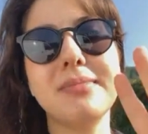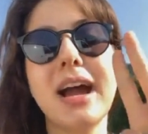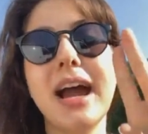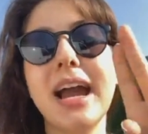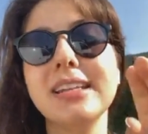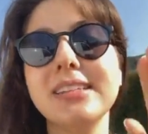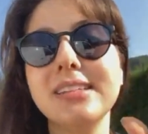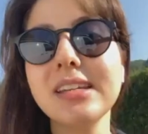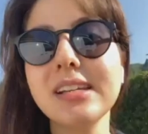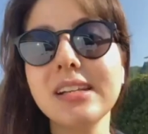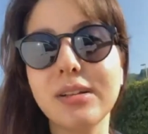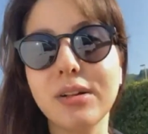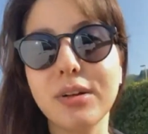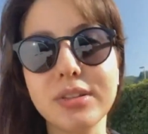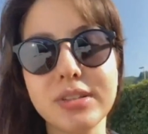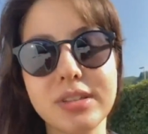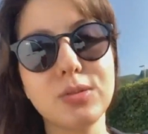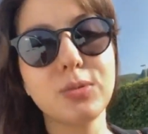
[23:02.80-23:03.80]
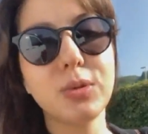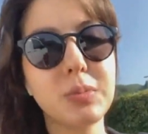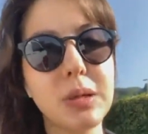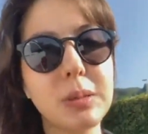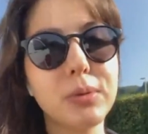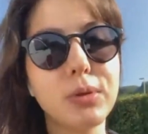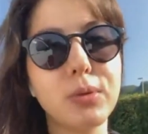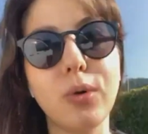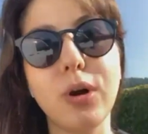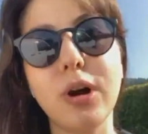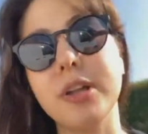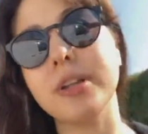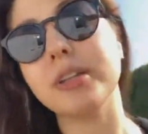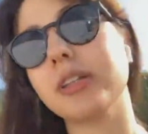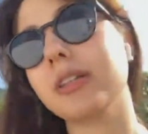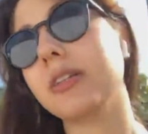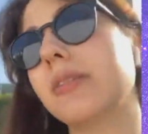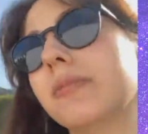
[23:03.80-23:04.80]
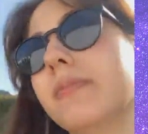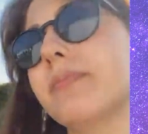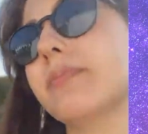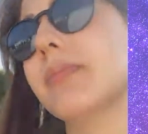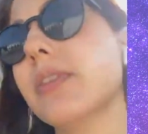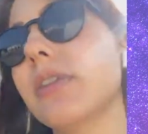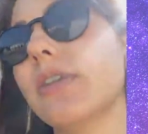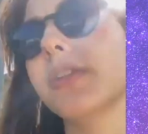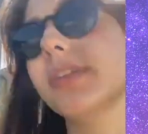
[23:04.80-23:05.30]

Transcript: ideal, or this is what people want. Or